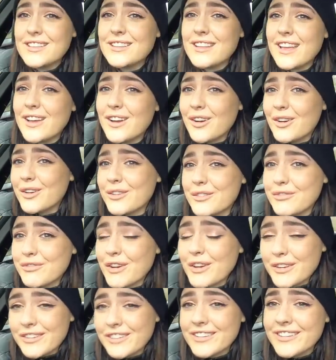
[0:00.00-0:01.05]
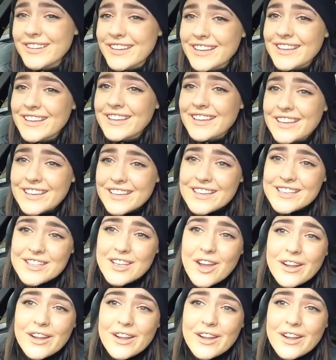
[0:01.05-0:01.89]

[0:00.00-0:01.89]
They are good fun.